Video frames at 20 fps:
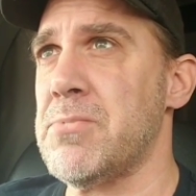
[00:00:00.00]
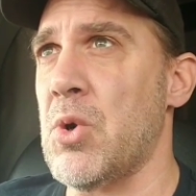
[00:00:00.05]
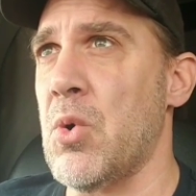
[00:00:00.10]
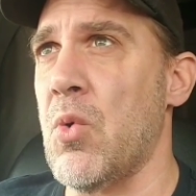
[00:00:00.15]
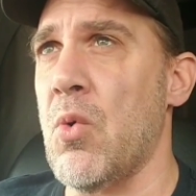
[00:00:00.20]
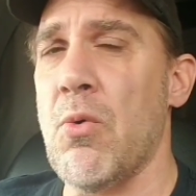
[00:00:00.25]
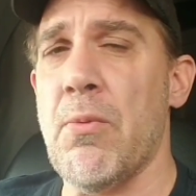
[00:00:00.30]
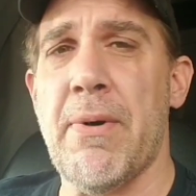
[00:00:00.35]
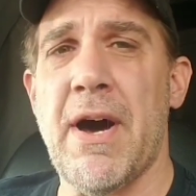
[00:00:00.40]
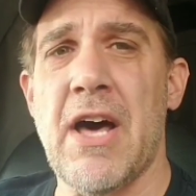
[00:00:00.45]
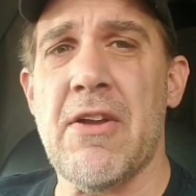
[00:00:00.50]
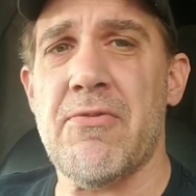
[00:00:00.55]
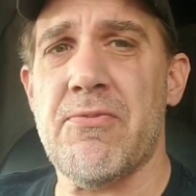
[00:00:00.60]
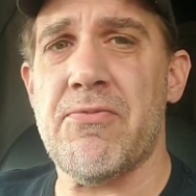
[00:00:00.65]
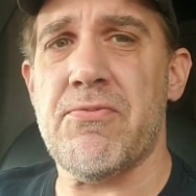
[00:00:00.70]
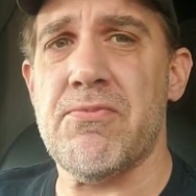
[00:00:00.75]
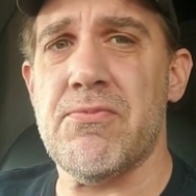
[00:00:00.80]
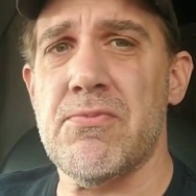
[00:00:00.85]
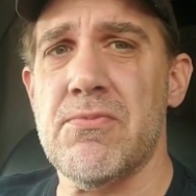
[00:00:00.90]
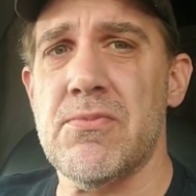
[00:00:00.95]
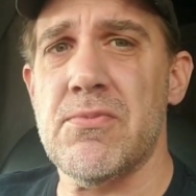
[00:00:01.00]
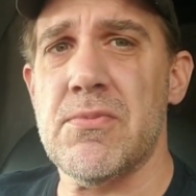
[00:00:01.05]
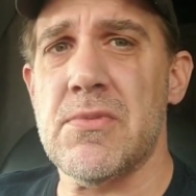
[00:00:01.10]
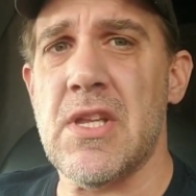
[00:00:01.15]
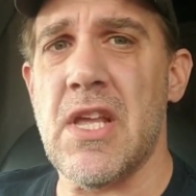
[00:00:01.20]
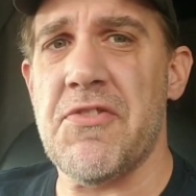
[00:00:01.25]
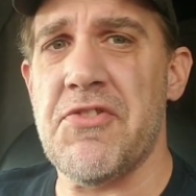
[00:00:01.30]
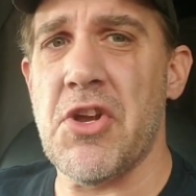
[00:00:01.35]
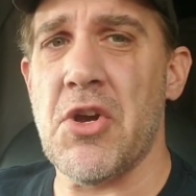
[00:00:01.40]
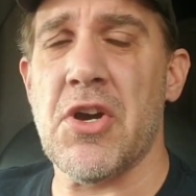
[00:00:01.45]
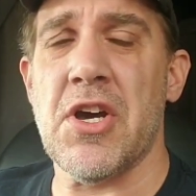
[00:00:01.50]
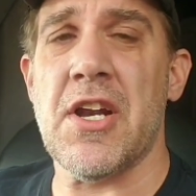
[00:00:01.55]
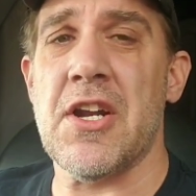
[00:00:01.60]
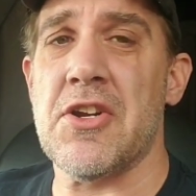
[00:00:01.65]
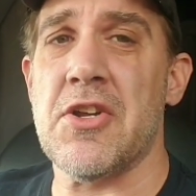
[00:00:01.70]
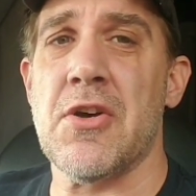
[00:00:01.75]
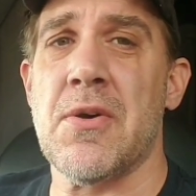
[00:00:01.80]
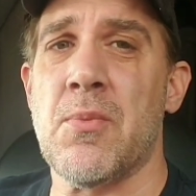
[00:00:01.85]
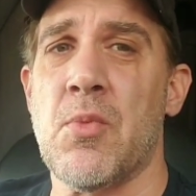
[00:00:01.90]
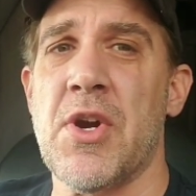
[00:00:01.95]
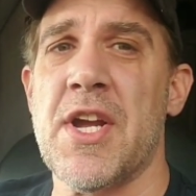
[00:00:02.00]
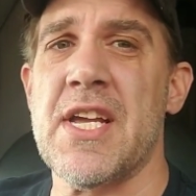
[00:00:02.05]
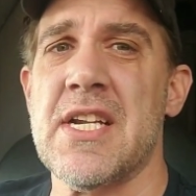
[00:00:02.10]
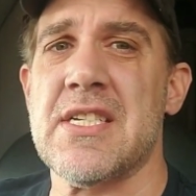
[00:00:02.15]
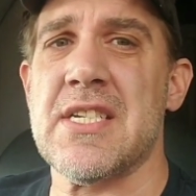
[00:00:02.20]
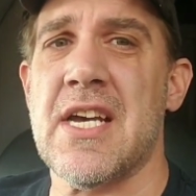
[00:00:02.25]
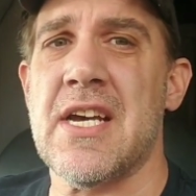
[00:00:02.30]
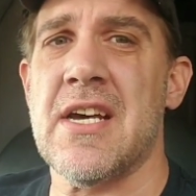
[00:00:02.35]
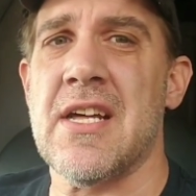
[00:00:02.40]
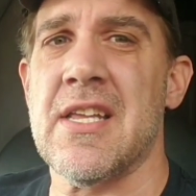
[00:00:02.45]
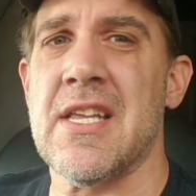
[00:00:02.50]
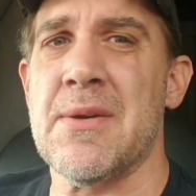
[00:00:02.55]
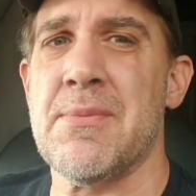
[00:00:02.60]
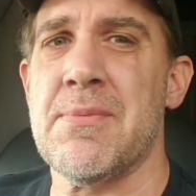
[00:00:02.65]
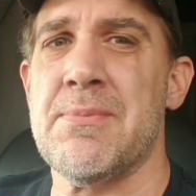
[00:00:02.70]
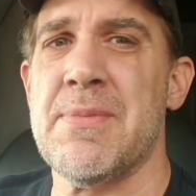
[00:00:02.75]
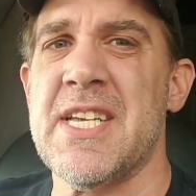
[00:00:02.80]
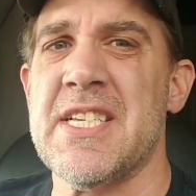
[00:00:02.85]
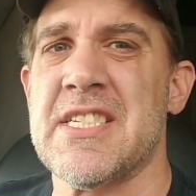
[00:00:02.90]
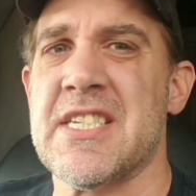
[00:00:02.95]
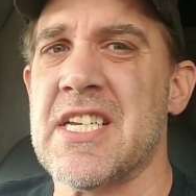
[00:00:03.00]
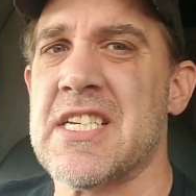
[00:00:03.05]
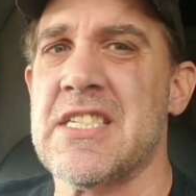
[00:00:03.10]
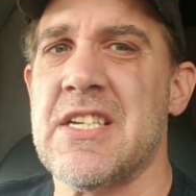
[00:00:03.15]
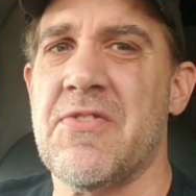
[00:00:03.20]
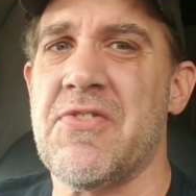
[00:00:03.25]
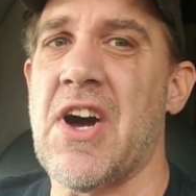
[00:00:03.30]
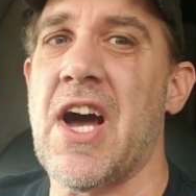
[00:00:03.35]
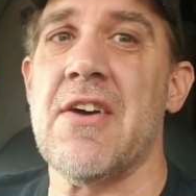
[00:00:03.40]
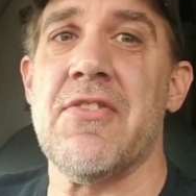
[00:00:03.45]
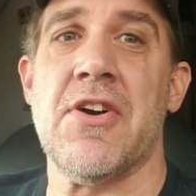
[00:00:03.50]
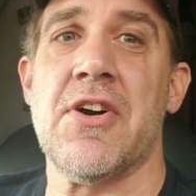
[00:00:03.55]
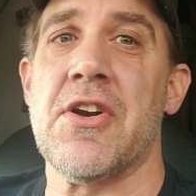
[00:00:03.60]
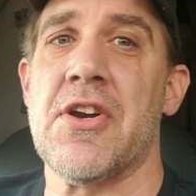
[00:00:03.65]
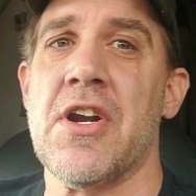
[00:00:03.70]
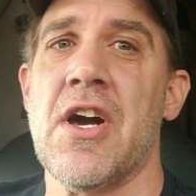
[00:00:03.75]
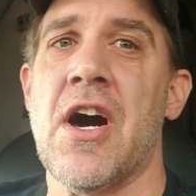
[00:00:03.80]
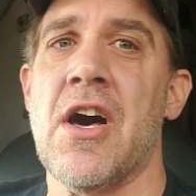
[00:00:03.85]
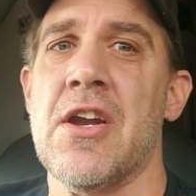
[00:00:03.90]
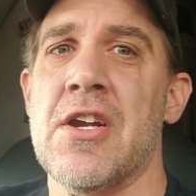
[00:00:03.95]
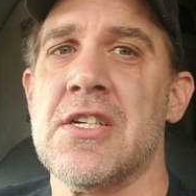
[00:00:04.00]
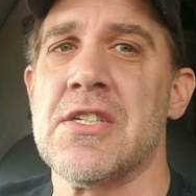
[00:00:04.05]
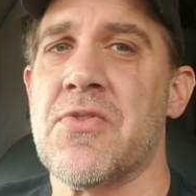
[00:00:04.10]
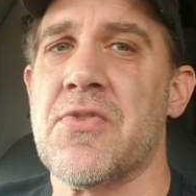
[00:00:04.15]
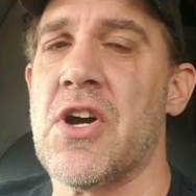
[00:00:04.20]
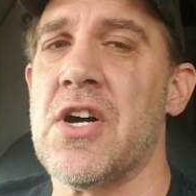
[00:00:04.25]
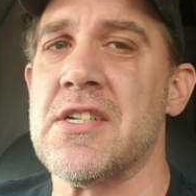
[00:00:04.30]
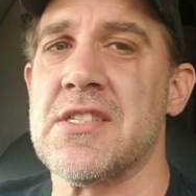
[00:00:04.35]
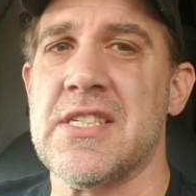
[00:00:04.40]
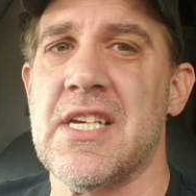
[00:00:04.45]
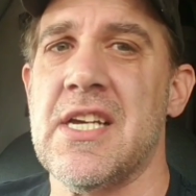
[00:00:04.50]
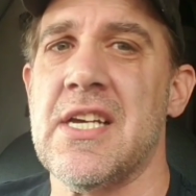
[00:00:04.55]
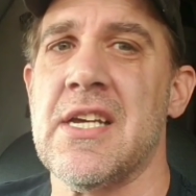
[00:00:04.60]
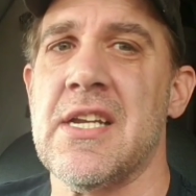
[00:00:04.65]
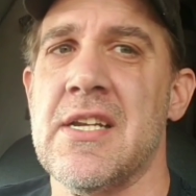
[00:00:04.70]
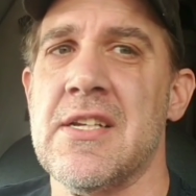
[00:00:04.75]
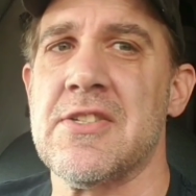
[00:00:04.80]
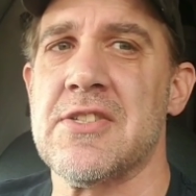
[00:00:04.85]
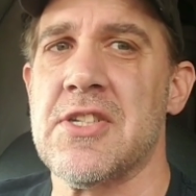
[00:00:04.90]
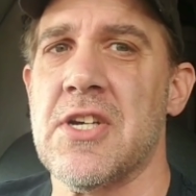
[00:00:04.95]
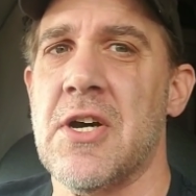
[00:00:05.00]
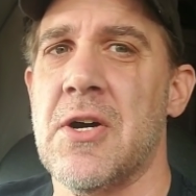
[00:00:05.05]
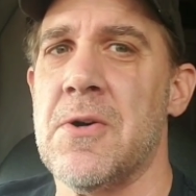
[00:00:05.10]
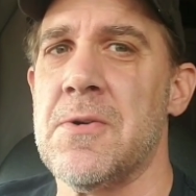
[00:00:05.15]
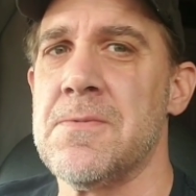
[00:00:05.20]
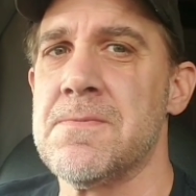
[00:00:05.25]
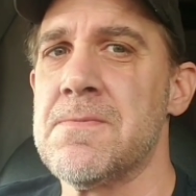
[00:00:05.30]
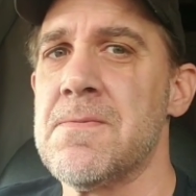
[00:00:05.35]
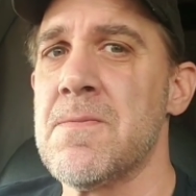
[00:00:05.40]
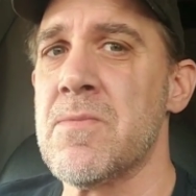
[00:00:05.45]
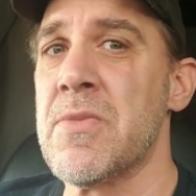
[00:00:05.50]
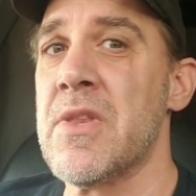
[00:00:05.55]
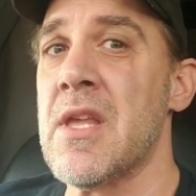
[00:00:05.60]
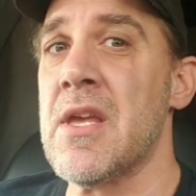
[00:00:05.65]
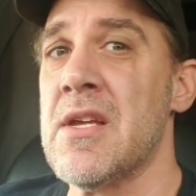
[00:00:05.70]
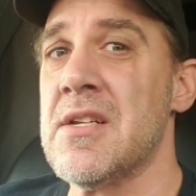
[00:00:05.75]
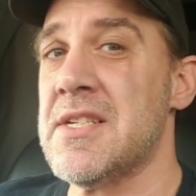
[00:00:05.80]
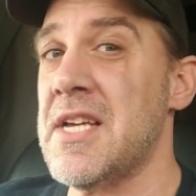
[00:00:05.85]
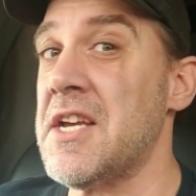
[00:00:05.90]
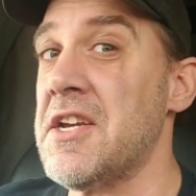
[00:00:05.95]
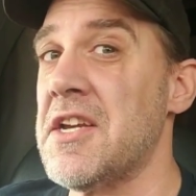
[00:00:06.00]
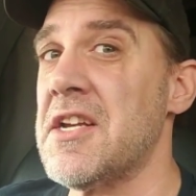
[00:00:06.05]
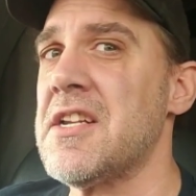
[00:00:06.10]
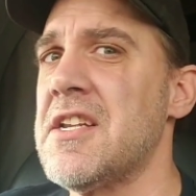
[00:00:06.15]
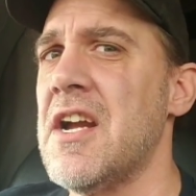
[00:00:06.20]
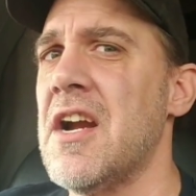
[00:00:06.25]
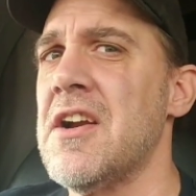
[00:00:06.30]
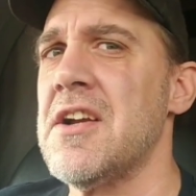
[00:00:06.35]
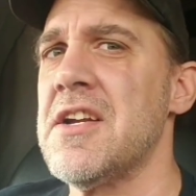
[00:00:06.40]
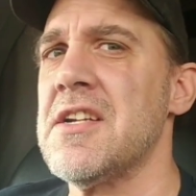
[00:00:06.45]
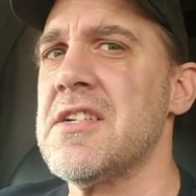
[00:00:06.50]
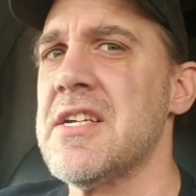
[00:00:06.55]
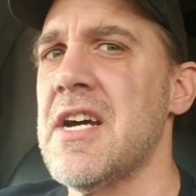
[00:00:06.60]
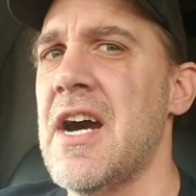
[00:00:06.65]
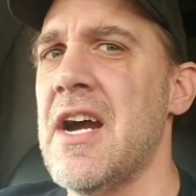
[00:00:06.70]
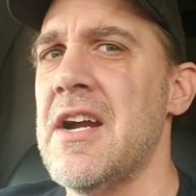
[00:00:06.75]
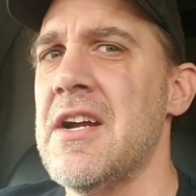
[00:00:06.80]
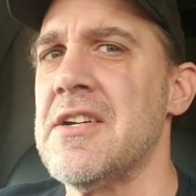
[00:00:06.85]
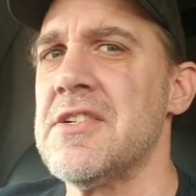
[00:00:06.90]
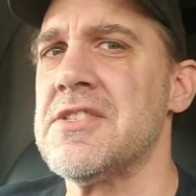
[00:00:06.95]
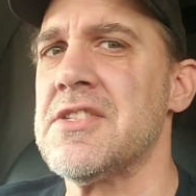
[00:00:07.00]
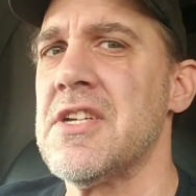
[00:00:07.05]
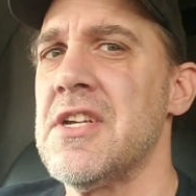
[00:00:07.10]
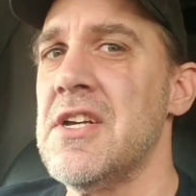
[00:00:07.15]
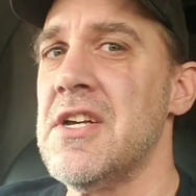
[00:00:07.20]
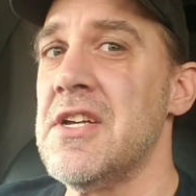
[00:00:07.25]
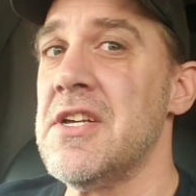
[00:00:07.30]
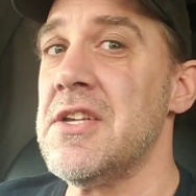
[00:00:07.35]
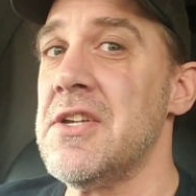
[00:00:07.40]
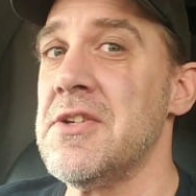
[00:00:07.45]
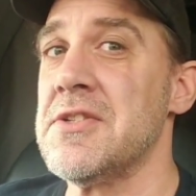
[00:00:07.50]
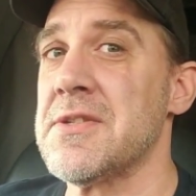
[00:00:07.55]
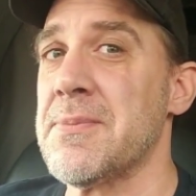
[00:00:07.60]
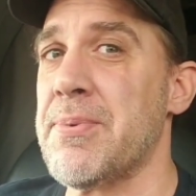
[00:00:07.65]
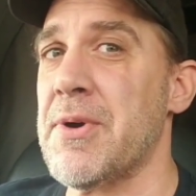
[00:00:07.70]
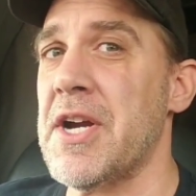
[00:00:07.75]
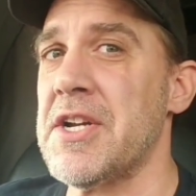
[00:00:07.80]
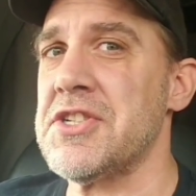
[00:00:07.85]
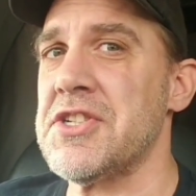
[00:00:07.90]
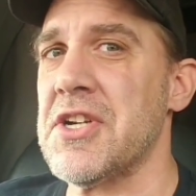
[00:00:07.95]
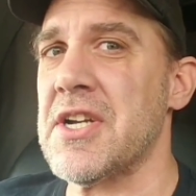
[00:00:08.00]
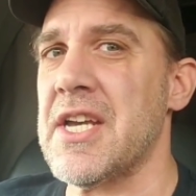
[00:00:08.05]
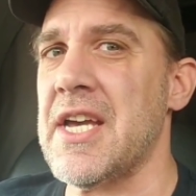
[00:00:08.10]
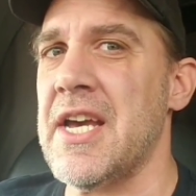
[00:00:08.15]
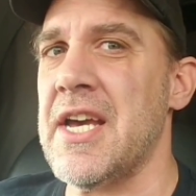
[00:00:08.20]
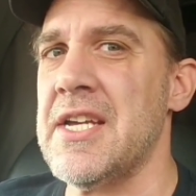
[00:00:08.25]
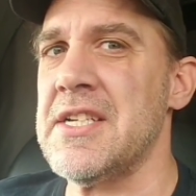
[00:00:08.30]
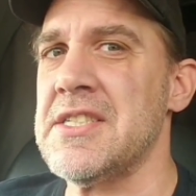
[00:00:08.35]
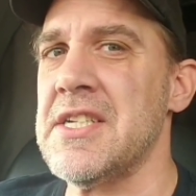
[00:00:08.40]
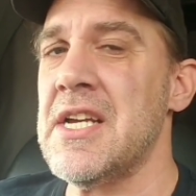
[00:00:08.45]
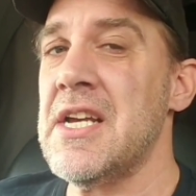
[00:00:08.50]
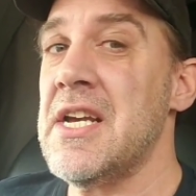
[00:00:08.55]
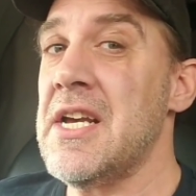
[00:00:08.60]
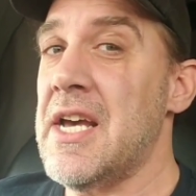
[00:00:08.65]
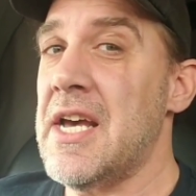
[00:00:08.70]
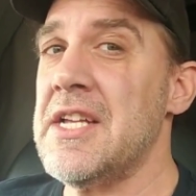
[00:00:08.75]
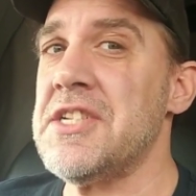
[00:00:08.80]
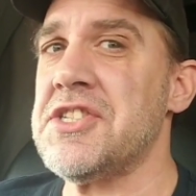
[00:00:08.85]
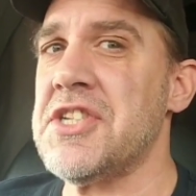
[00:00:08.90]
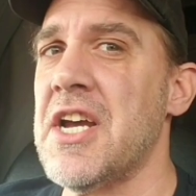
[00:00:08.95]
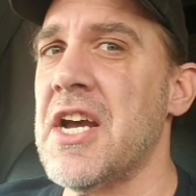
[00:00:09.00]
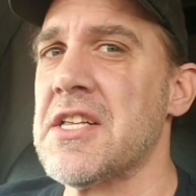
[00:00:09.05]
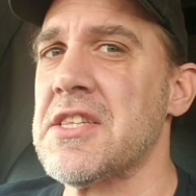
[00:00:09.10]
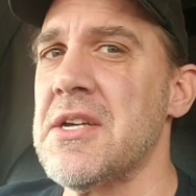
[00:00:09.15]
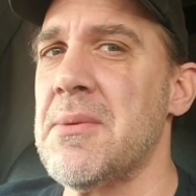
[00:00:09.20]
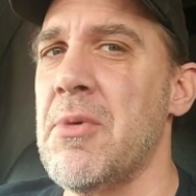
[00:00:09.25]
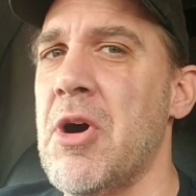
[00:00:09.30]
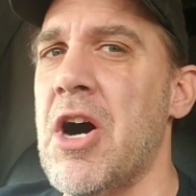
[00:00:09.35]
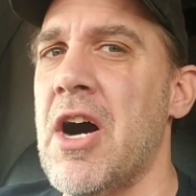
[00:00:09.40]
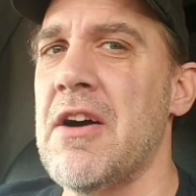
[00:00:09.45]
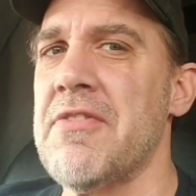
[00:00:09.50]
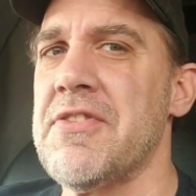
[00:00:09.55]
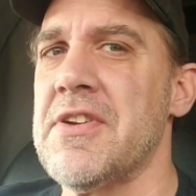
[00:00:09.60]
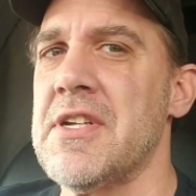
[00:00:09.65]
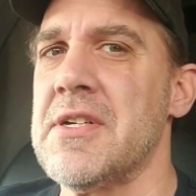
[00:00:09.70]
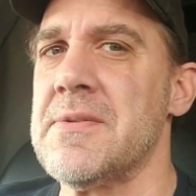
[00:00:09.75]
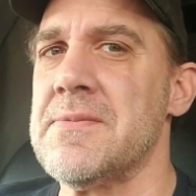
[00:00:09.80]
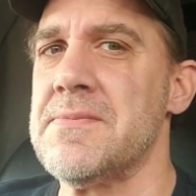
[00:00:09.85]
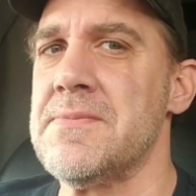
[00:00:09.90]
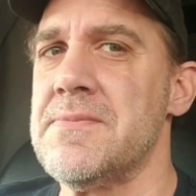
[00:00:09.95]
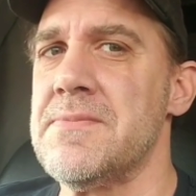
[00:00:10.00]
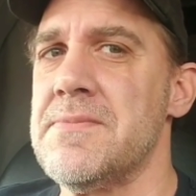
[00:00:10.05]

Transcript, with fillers: oh, about if you're going to do them retail, it would be $6,500 for all 10. So take good care of your tires. Use a pressure gauge and check them often.